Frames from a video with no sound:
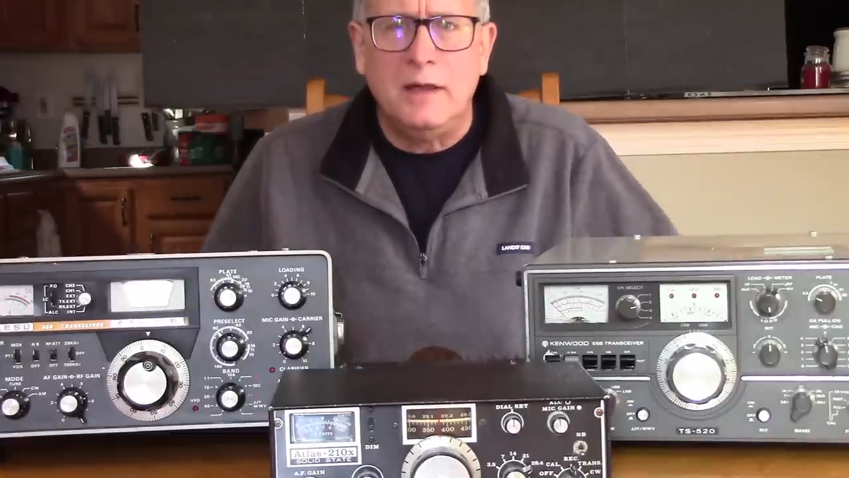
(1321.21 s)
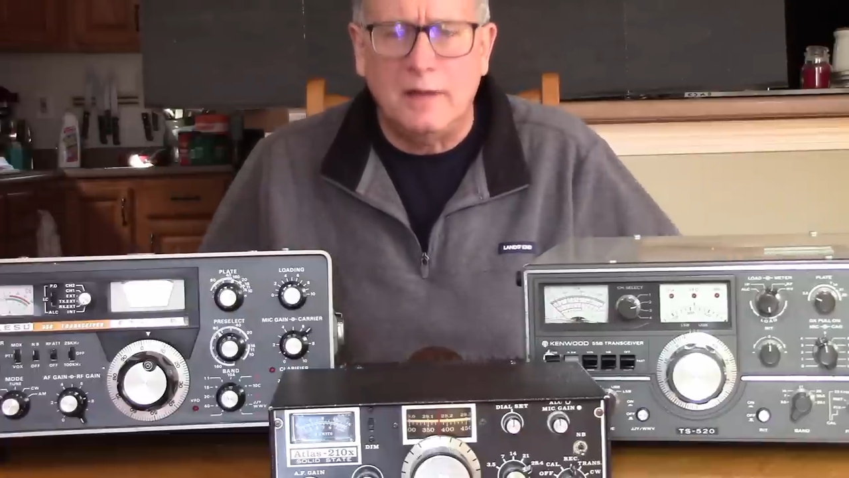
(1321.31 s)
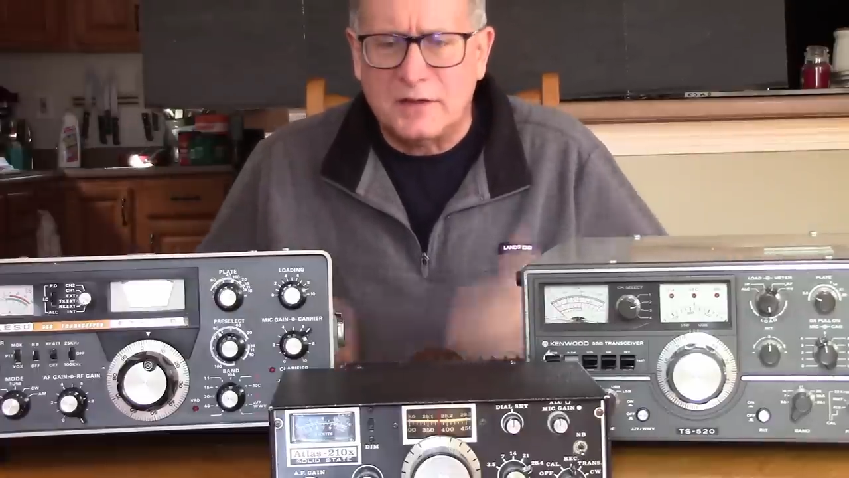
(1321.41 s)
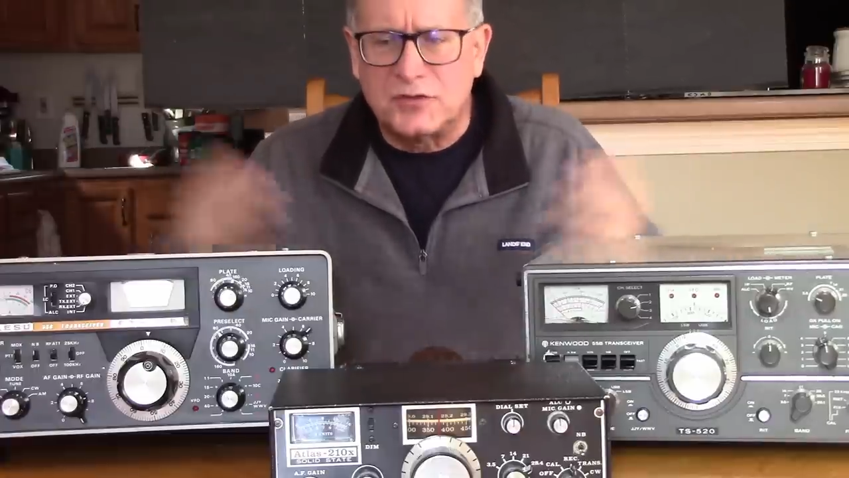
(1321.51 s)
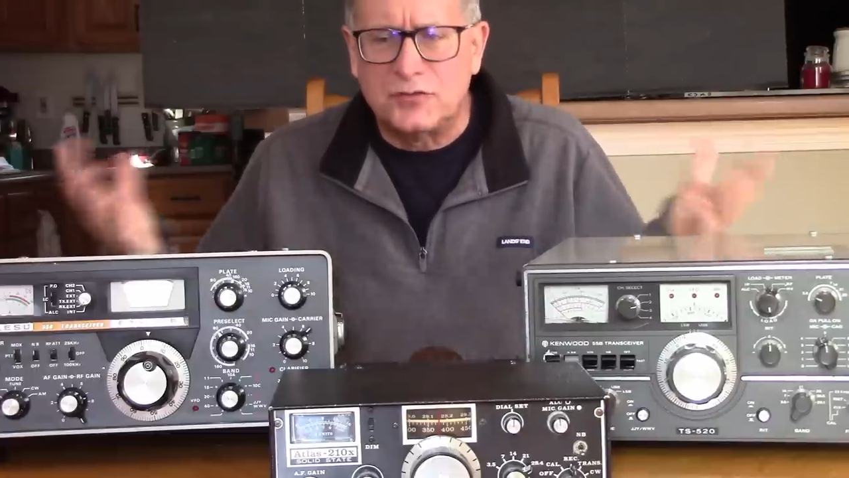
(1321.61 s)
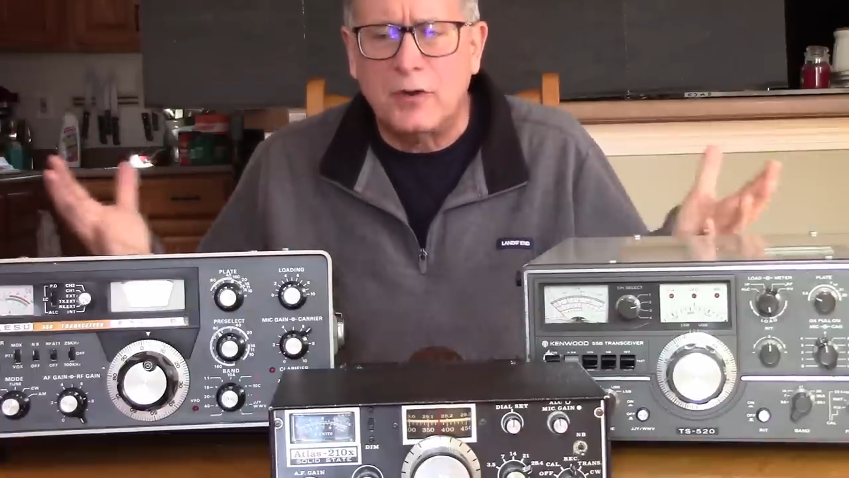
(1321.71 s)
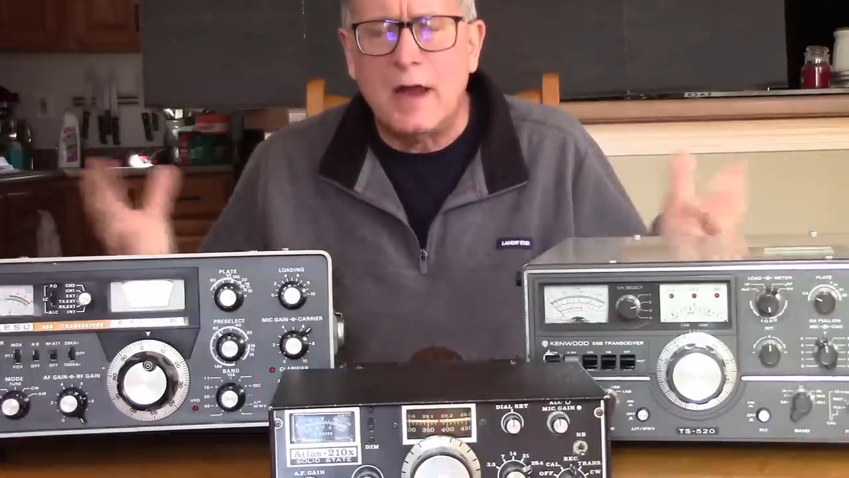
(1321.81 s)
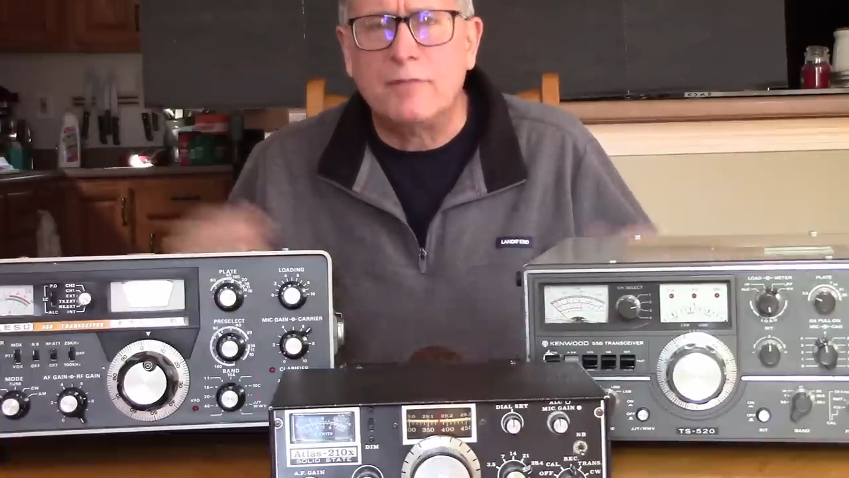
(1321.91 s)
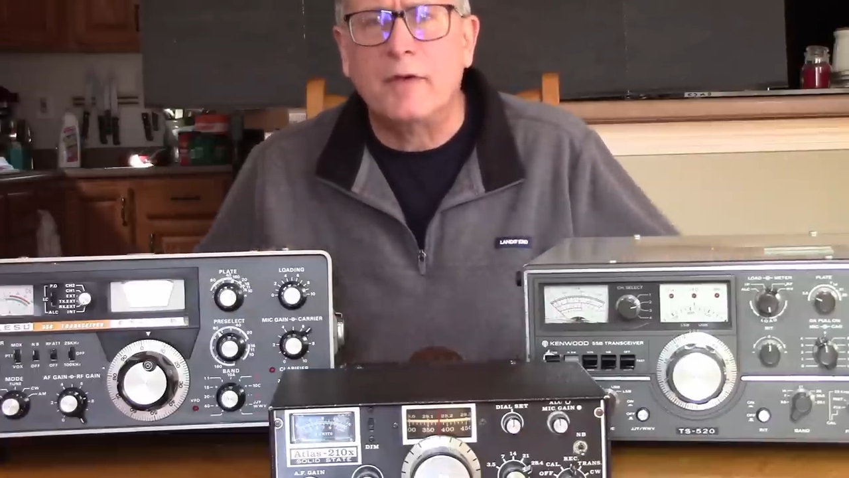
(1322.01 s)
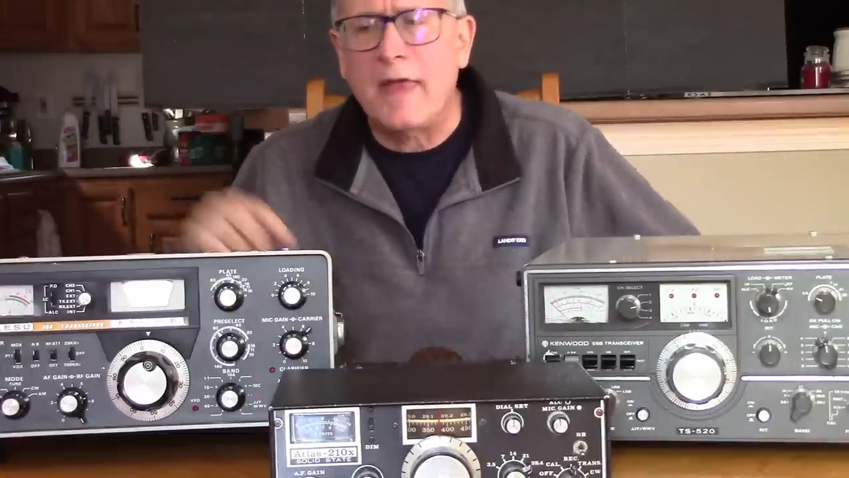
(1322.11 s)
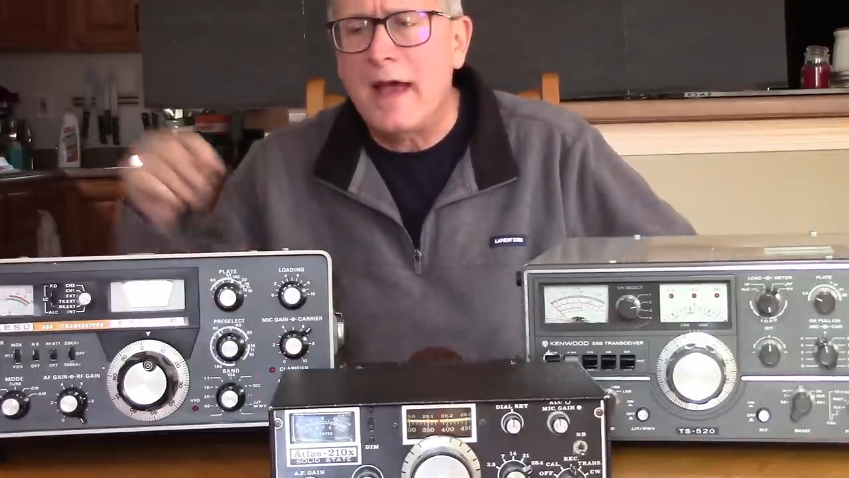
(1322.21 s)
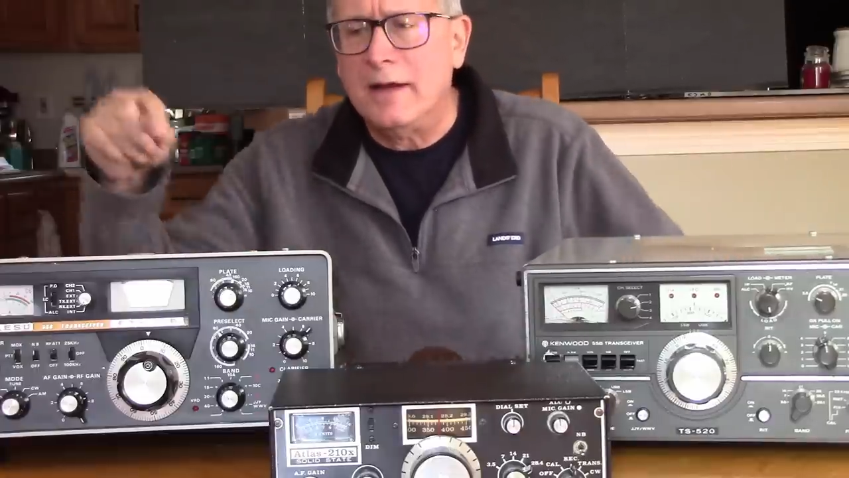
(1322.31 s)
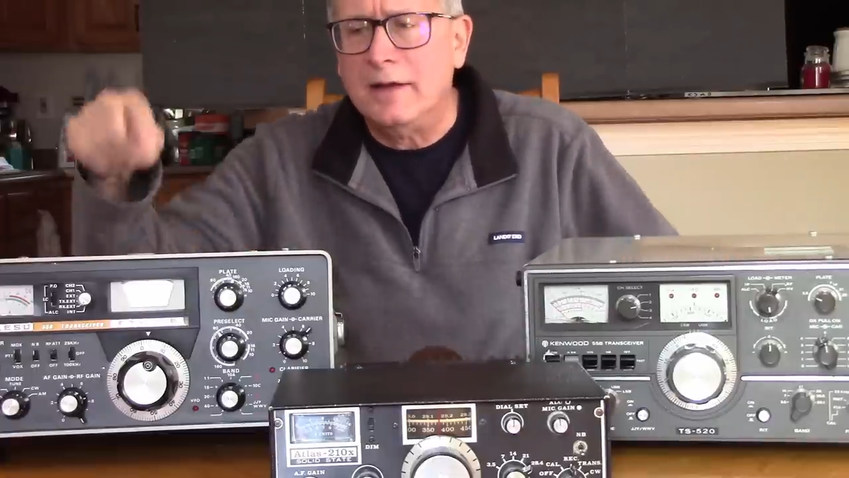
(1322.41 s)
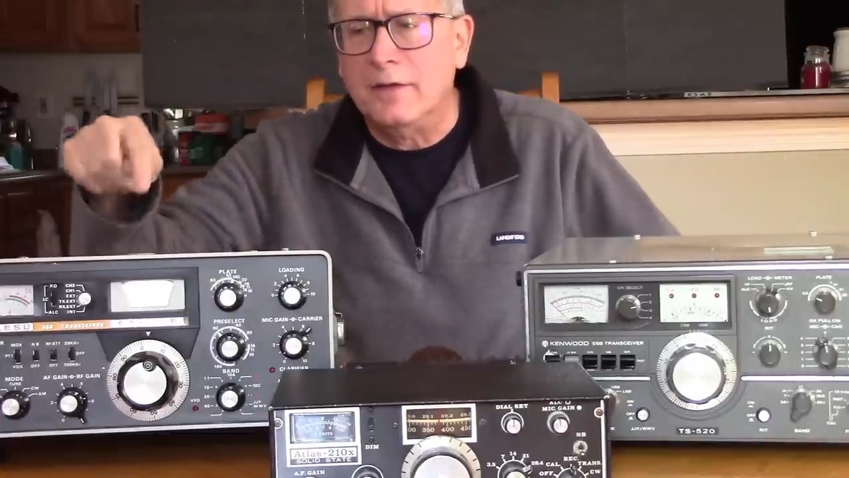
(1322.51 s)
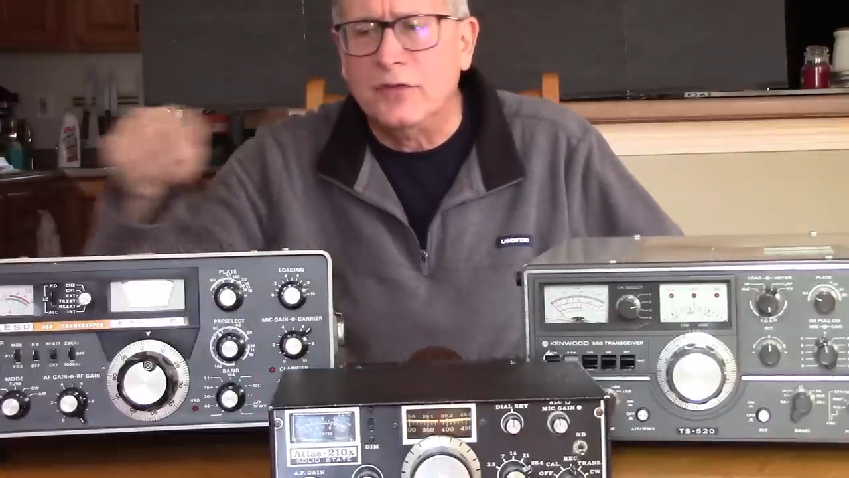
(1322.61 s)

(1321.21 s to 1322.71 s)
let's try for that in the